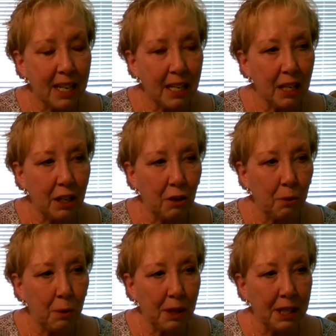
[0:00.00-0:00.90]

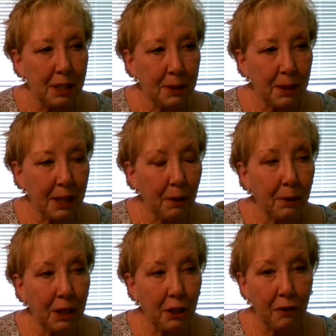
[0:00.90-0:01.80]
with this guilt
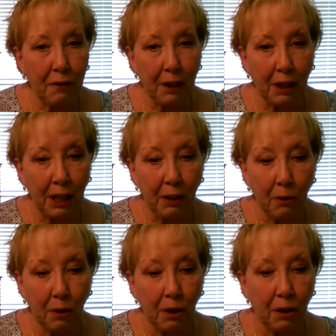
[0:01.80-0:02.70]
that you're feeling,
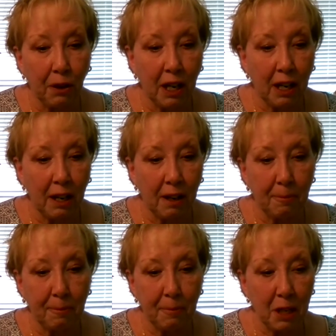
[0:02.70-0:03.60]
or
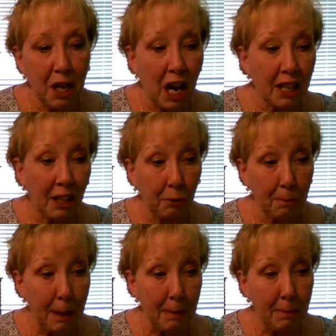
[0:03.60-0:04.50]
not guilt
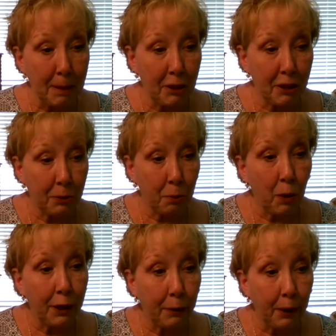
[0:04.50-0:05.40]
maybe, but just
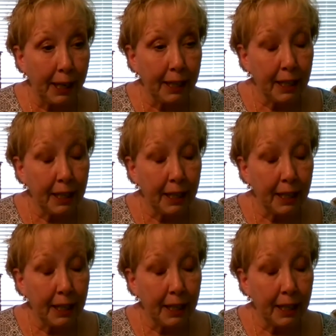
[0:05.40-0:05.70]
wondering,